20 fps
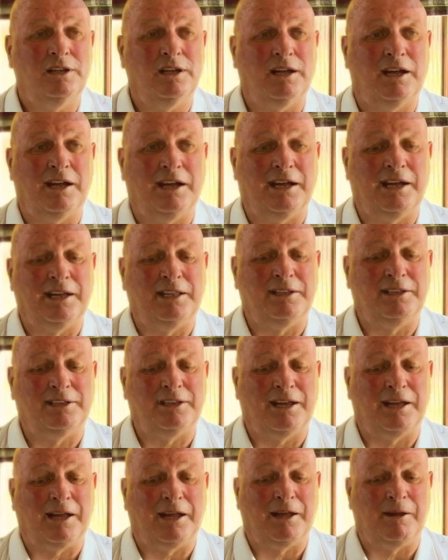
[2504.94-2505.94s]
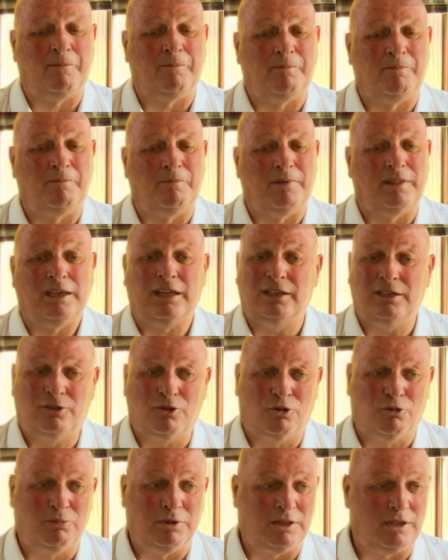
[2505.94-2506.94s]
and um, then he
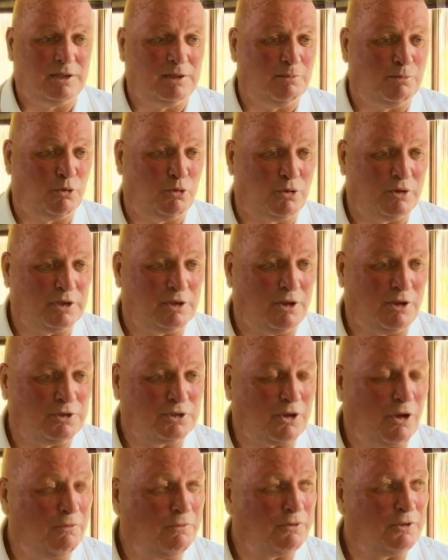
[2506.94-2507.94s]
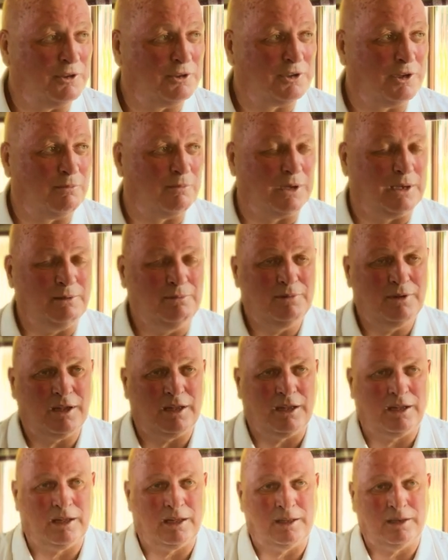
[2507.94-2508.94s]
told me that the board had lost confidence in me,
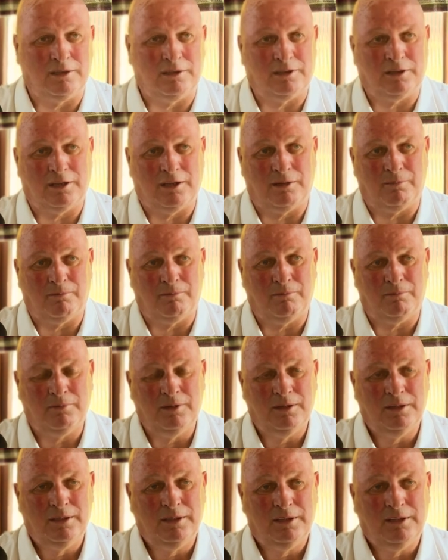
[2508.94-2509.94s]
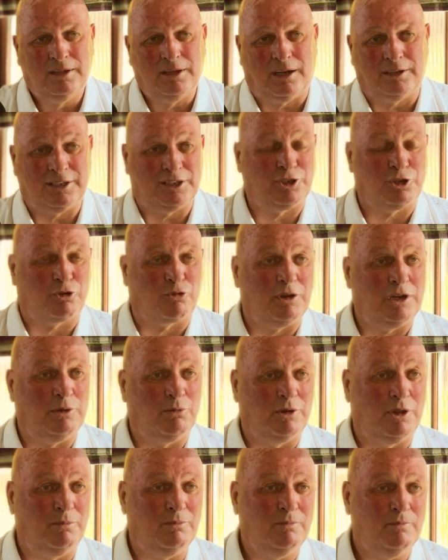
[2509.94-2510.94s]
and um, I disagreed
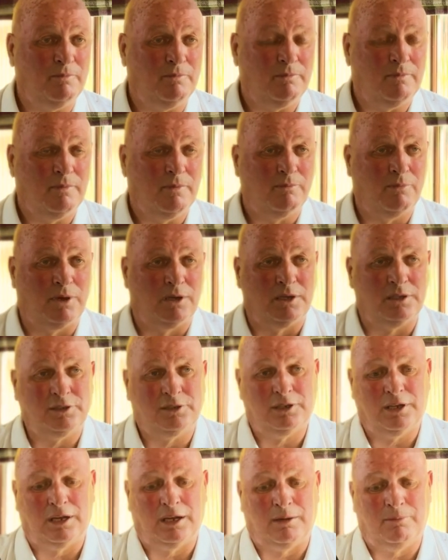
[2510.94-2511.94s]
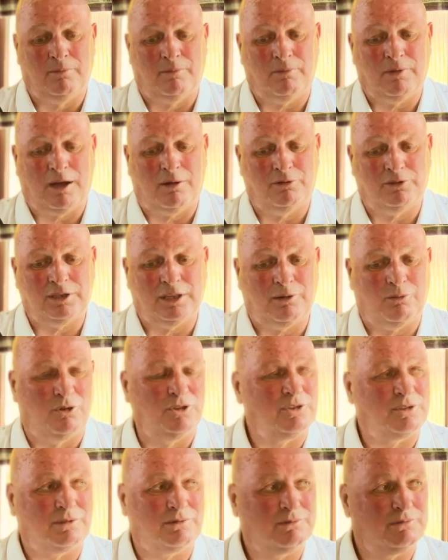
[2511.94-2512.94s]
with them. But um, that was it.
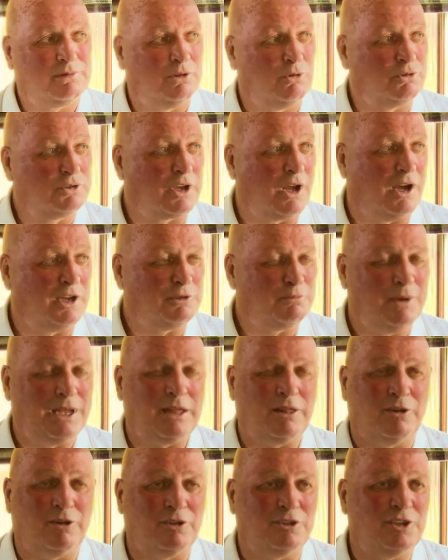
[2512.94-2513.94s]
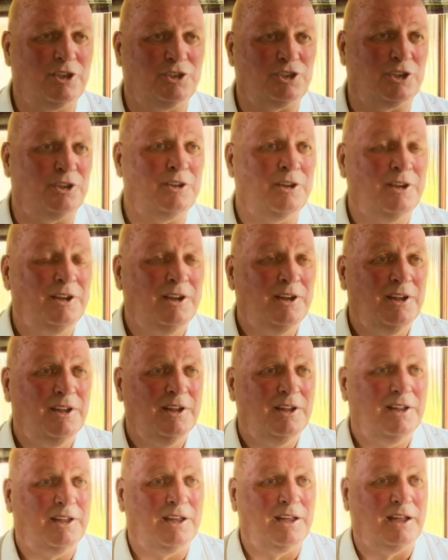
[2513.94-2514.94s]
Once those guys make their decision,
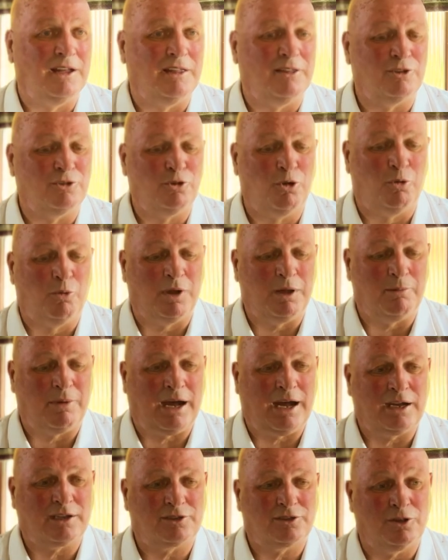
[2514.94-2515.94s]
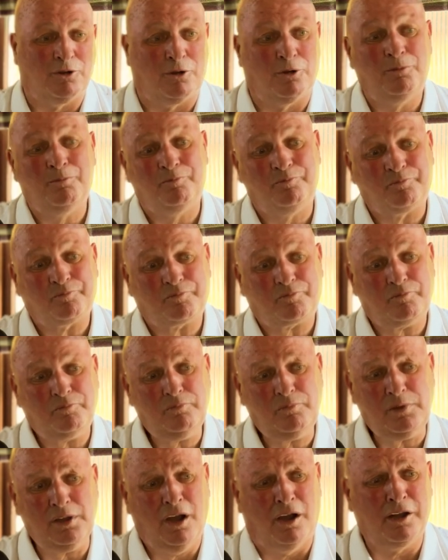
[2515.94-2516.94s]
mm. uh, there's no way back. So
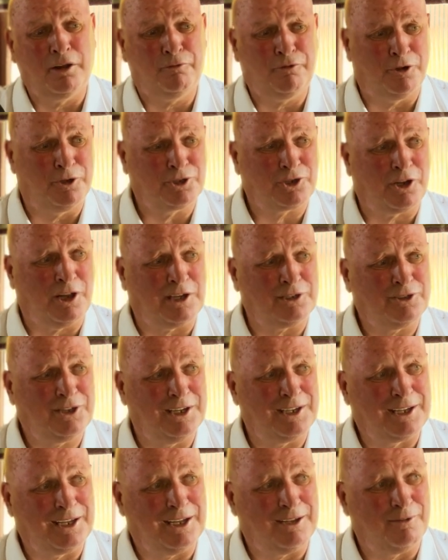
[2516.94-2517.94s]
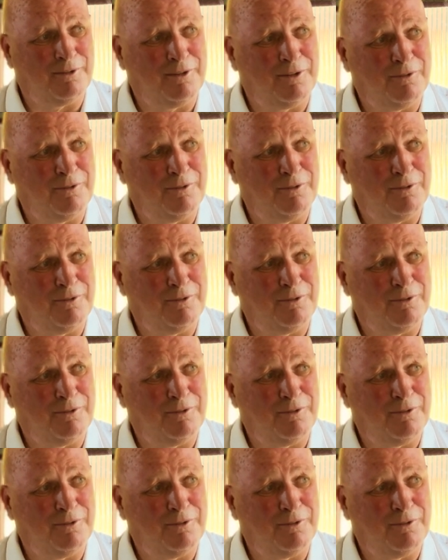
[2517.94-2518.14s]
I had a first class ticket